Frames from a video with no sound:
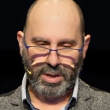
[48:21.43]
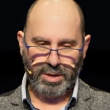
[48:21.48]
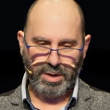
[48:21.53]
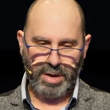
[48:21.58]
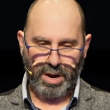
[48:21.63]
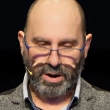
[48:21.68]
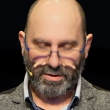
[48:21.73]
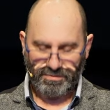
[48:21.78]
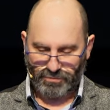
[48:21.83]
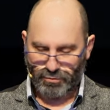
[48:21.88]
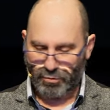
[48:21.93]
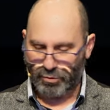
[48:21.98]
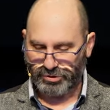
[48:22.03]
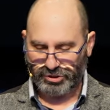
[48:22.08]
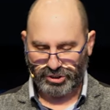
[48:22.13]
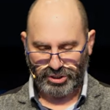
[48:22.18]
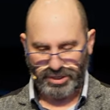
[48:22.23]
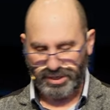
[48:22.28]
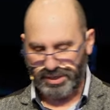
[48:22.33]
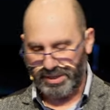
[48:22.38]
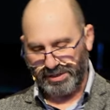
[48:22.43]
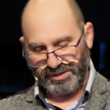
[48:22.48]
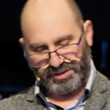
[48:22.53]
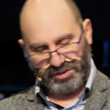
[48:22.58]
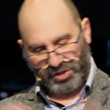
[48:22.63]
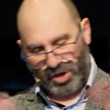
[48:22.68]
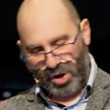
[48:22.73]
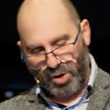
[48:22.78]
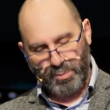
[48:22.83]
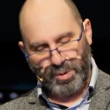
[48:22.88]
Now, unfortunately, there's
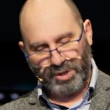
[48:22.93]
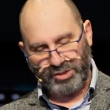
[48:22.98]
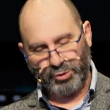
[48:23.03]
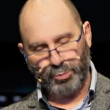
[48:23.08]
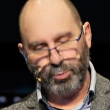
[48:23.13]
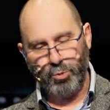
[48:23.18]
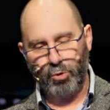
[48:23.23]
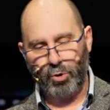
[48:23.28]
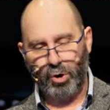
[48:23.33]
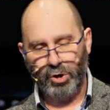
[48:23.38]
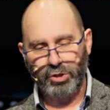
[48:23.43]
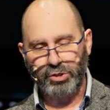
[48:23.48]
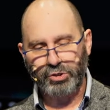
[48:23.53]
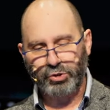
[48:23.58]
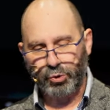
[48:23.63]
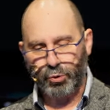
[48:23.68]
so much more I could